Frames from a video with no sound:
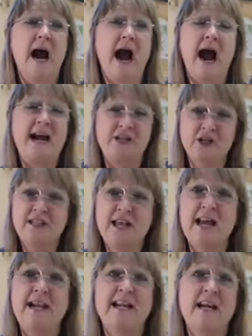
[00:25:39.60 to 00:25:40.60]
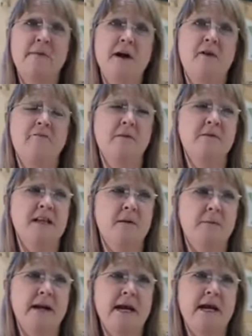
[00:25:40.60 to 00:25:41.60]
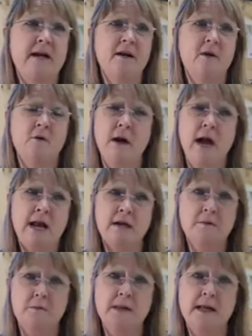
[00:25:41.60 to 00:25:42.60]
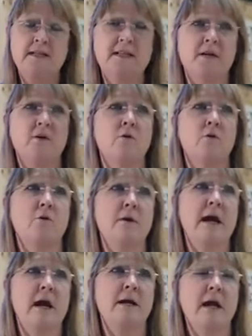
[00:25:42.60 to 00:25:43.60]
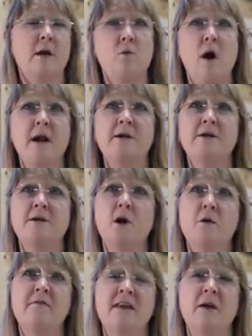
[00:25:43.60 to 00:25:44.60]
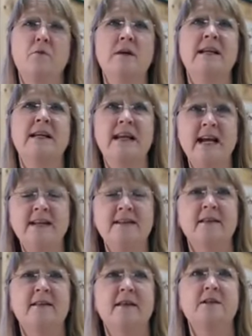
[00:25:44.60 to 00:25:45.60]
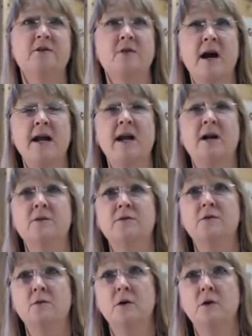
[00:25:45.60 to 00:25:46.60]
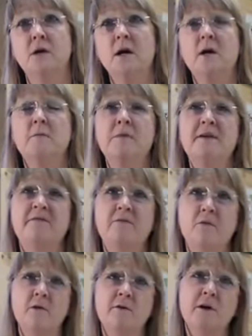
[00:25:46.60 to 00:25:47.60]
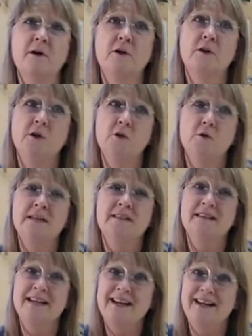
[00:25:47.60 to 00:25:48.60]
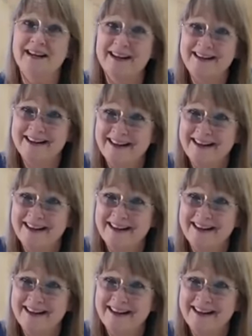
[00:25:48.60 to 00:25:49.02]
I just had an email from somebody who hadn't placed their order yet and wanted to know if they would get the triangle tool before the clue is needed